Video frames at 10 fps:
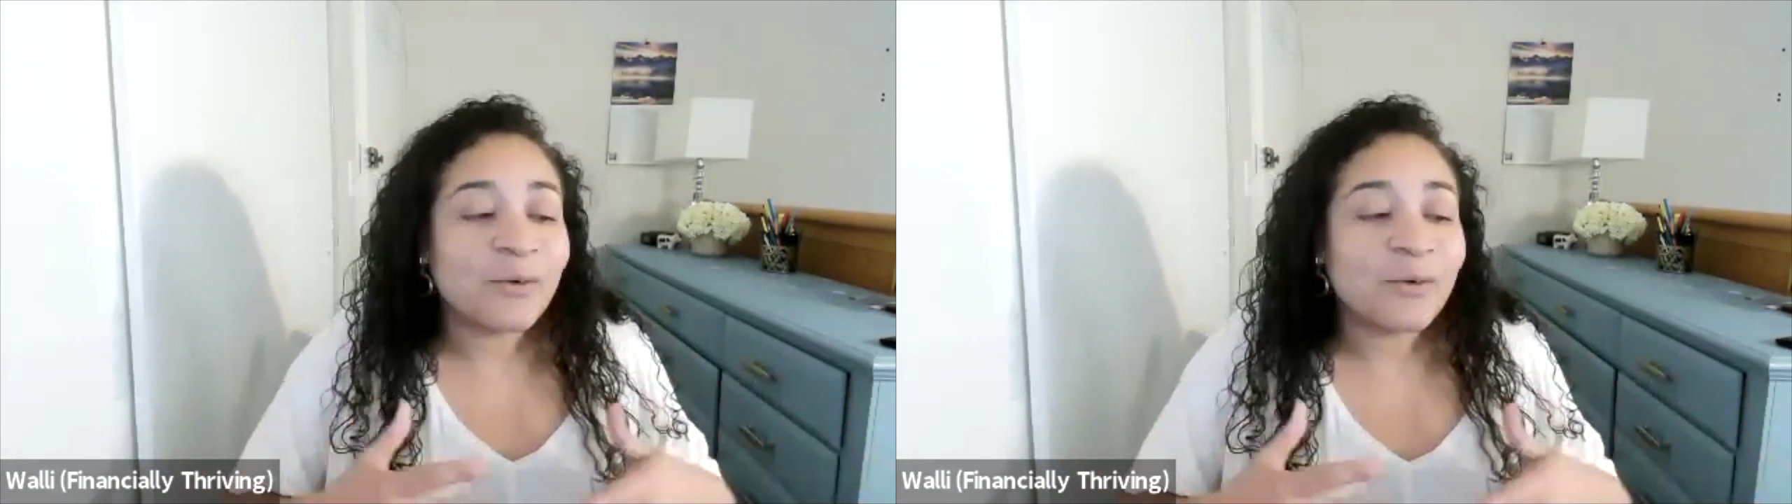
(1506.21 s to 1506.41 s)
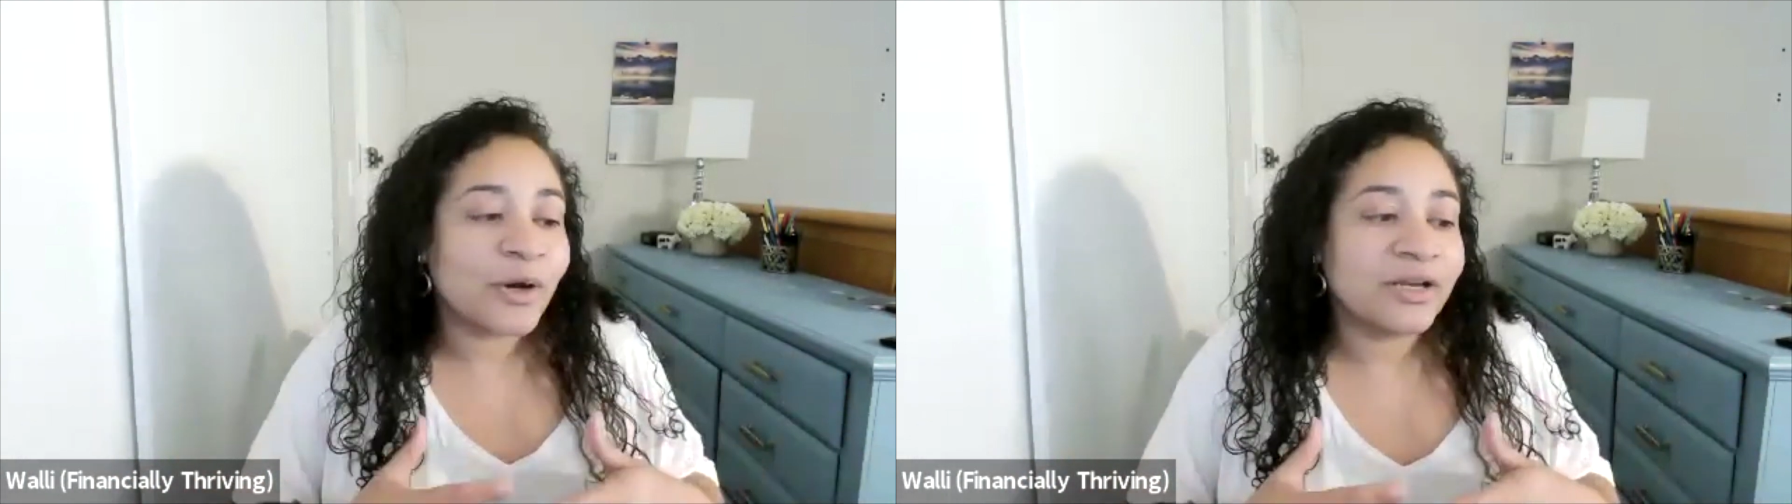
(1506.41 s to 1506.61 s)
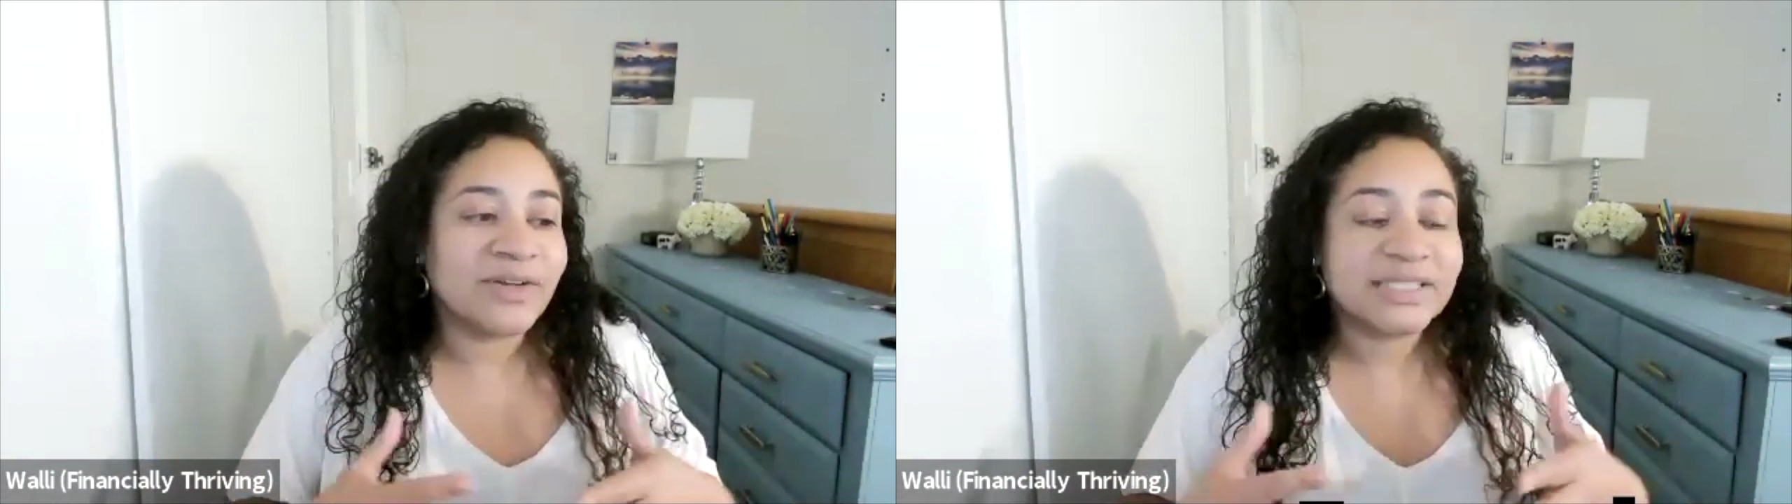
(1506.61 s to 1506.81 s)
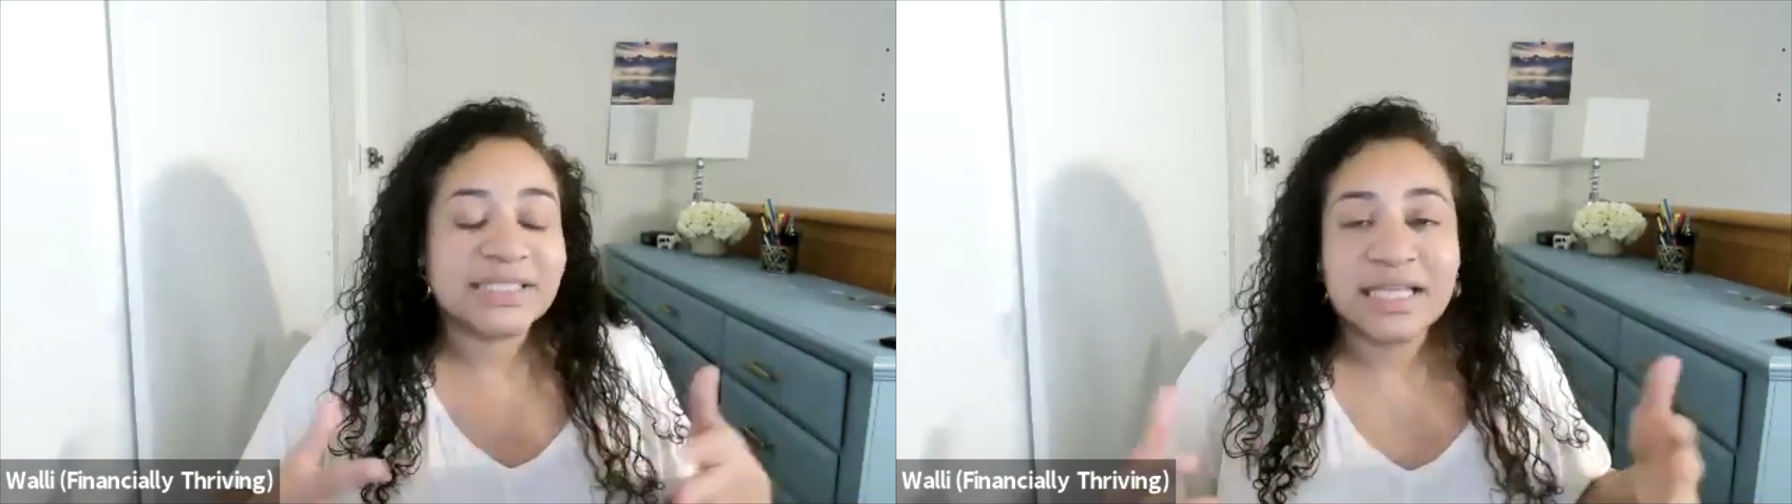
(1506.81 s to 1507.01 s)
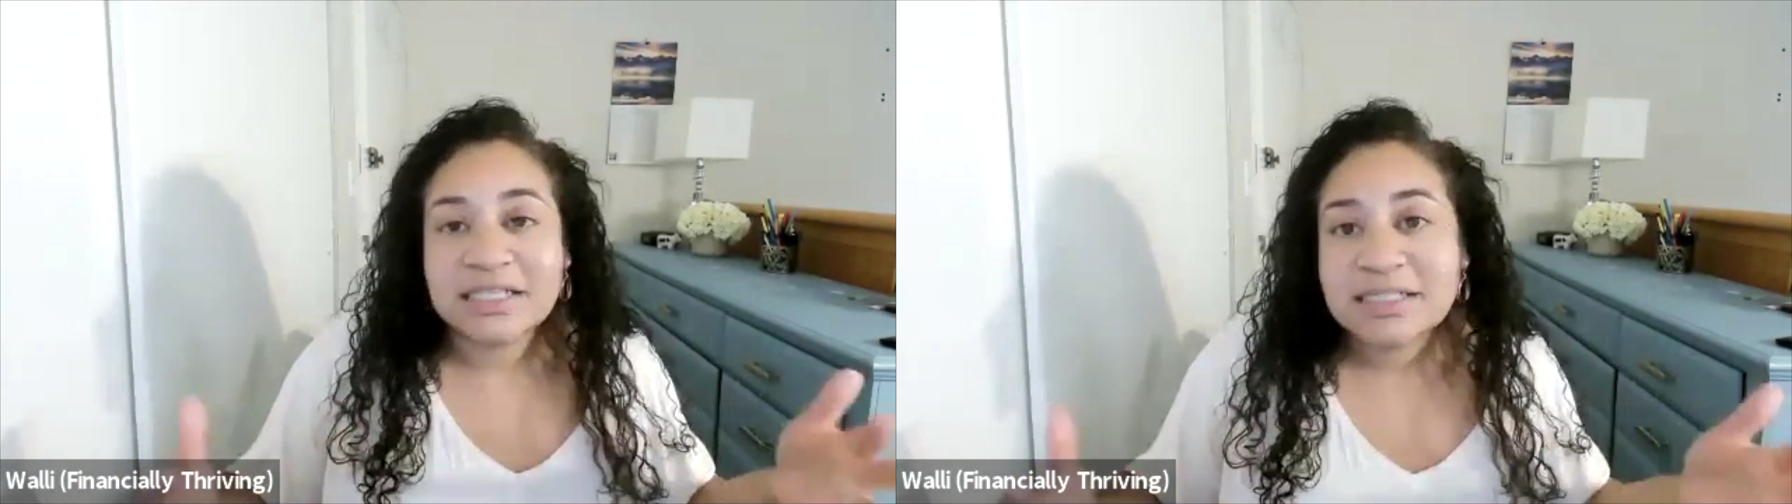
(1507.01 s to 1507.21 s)
or
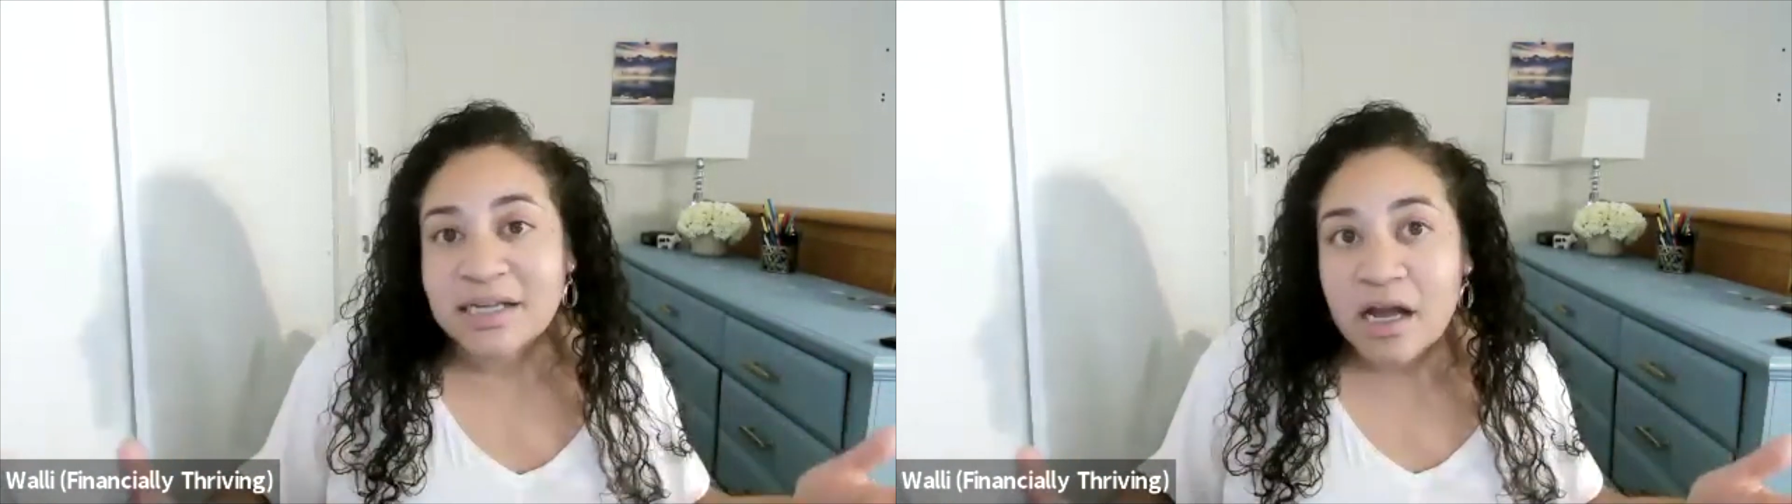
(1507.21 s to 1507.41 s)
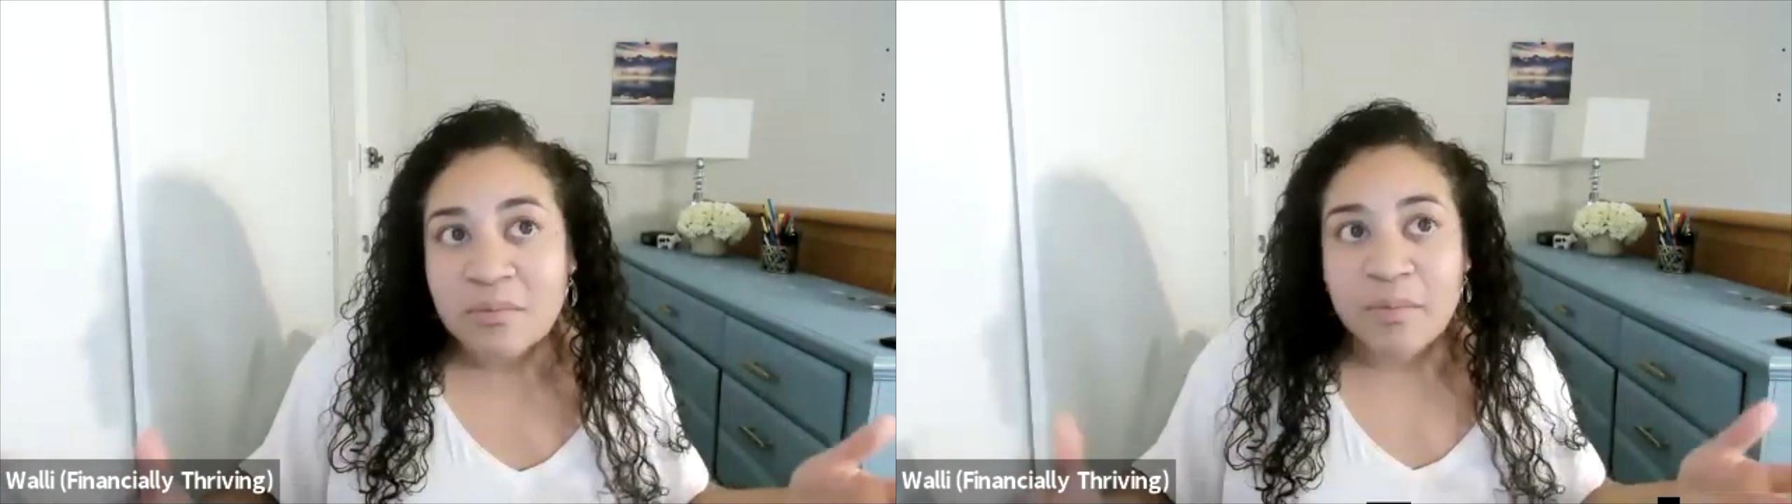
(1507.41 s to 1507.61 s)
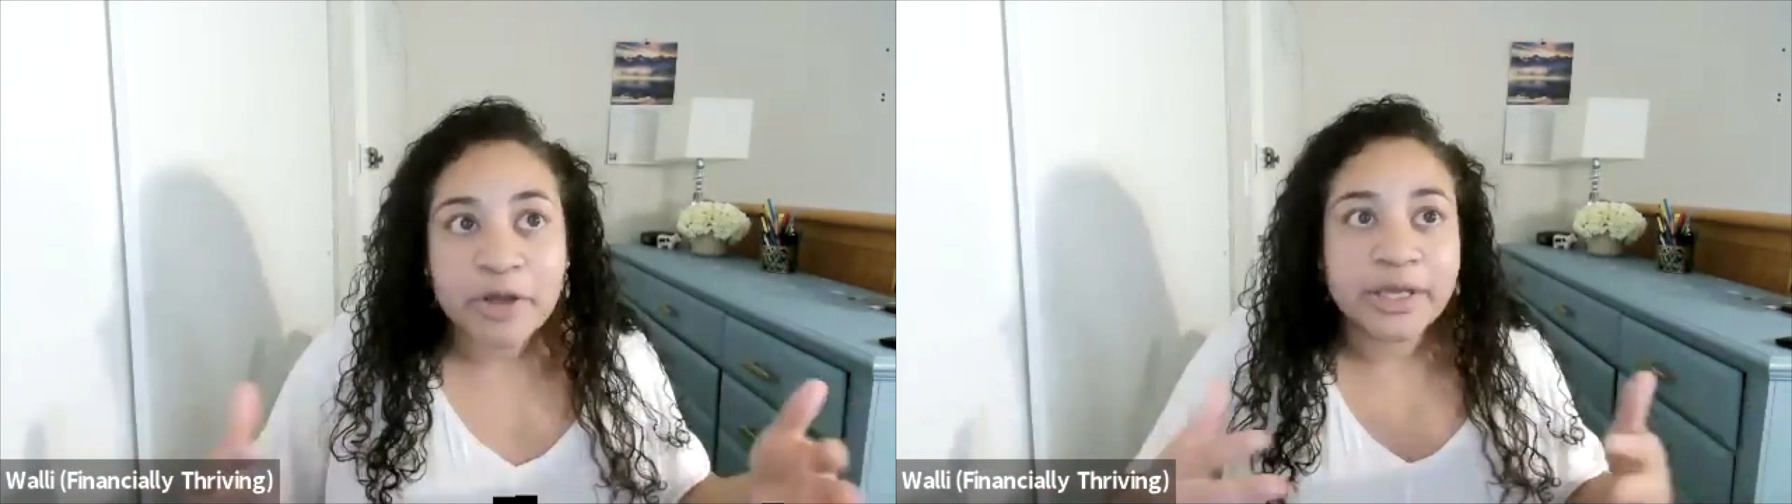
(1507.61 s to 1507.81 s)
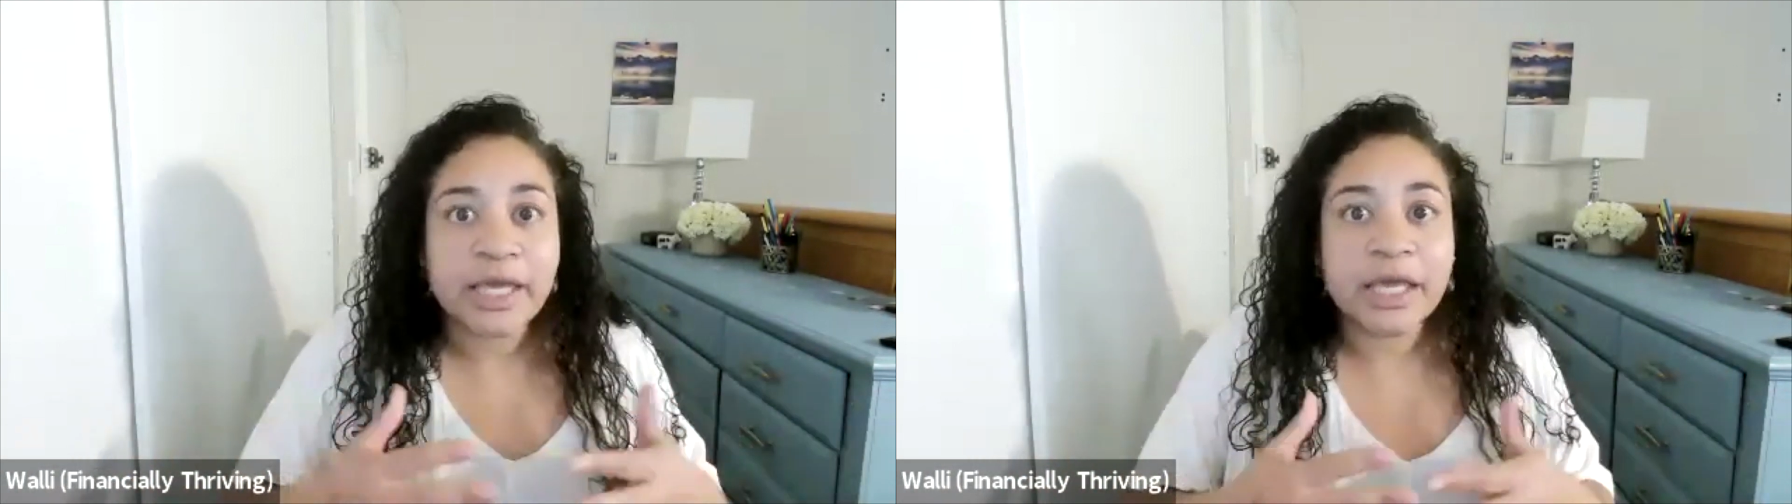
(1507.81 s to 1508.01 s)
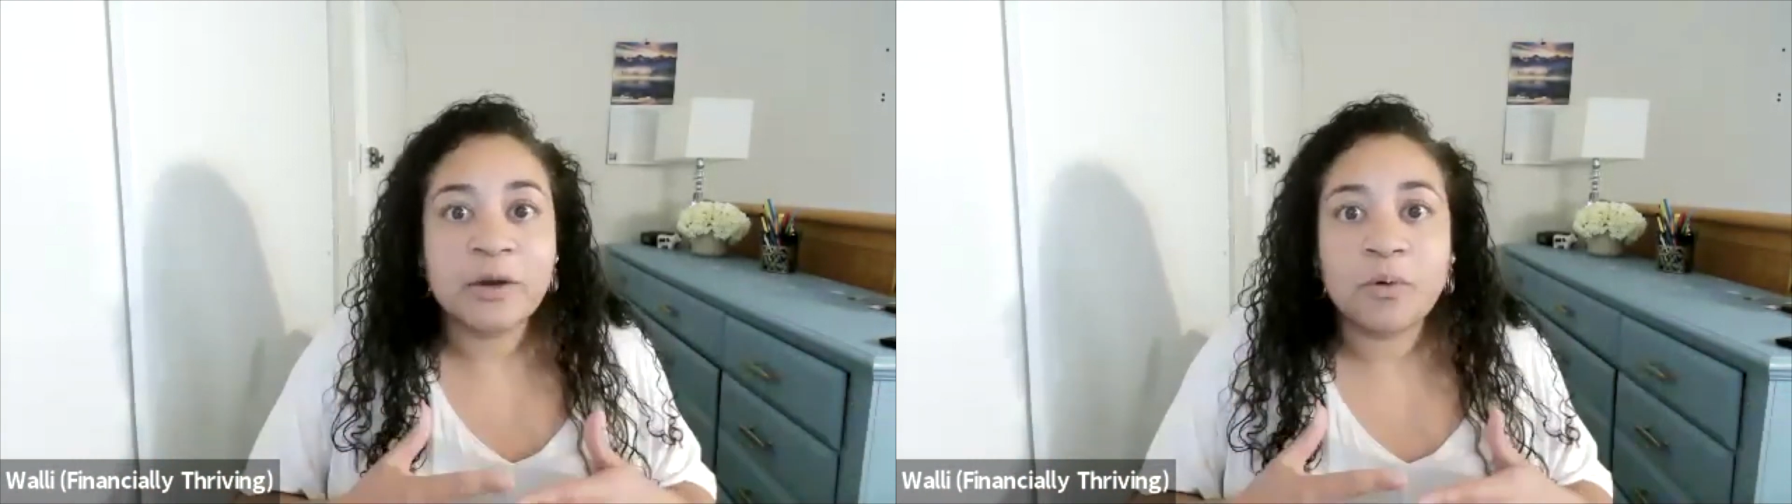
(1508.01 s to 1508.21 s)
investing in the stock market